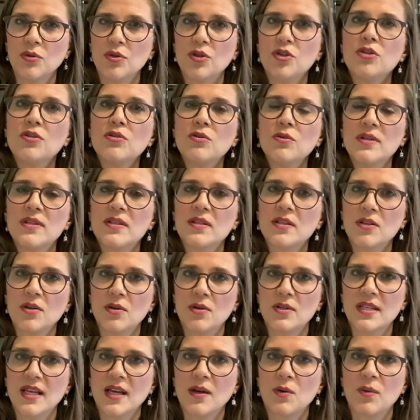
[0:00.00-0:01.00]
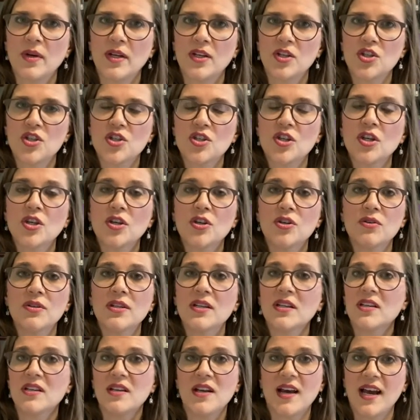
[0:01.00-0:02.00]
Two is the dose at which you did
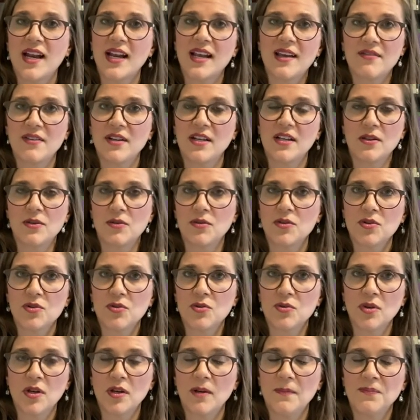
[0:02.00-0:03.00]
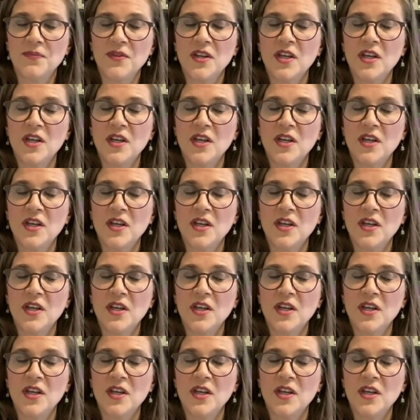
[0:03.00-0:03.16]
not have any loose stool.